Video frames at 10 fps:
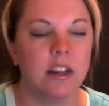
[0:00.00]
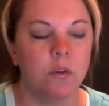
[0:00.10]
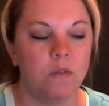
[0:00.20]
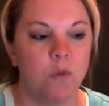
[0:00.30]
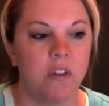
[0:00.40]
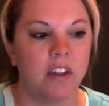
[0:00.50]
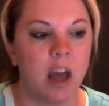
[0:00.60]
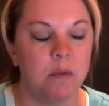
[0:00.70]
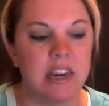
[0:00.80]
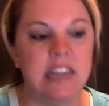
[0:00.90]
for the
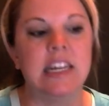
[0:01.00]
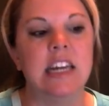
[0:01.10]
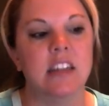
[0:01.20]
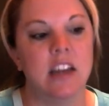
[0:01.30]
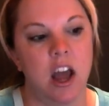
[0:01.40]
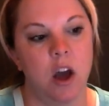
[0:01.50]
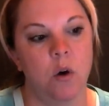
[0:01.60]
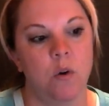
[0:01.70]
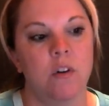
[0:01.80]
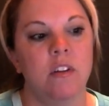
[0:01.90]
company to get to
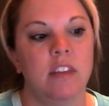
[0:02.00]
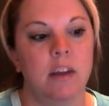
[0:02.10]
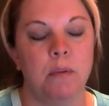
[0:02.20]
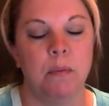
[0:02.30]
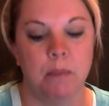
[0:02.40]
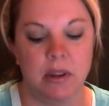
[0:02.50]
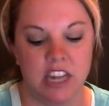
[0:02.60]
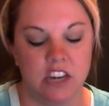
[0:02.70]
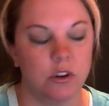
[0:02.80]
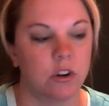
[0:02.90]
know the
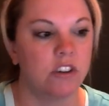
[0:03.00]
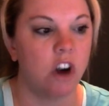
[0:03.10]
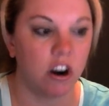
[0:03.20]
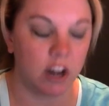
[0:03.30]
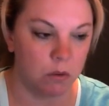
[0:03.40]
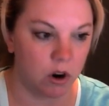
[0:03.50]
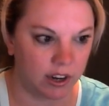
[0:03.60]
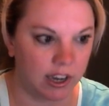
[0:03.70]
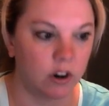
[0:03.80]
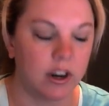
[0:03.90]
potential target
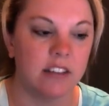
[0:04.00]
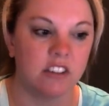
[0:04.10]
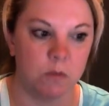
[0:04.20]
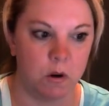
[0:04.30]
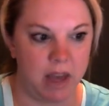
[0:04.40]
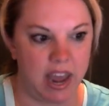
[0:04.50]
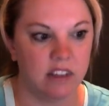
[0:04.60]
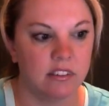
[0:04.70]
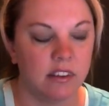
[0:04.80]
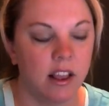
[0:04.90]
market or customer
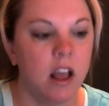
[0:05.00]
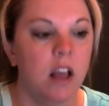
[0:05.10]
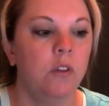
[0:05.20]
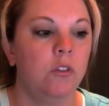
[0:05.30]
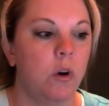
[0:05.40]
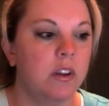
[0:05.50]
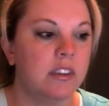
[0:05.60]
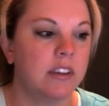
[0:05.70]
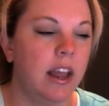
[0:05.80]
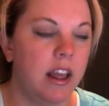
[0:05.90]
base. So it's
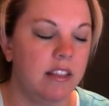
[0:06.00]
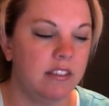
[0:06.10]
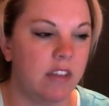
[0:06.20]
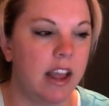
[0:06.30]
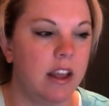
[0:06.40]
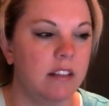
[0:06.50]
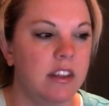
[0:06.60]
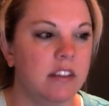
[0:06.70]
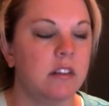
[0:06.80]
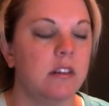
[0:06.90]
kind of so they
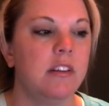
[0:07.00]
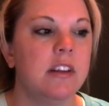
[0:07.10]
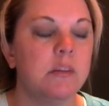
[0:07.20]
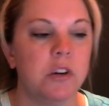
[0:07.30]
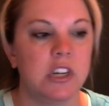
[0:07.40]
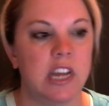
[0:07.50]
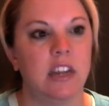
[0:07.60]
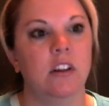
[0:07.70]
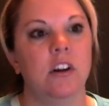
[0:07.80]
this particular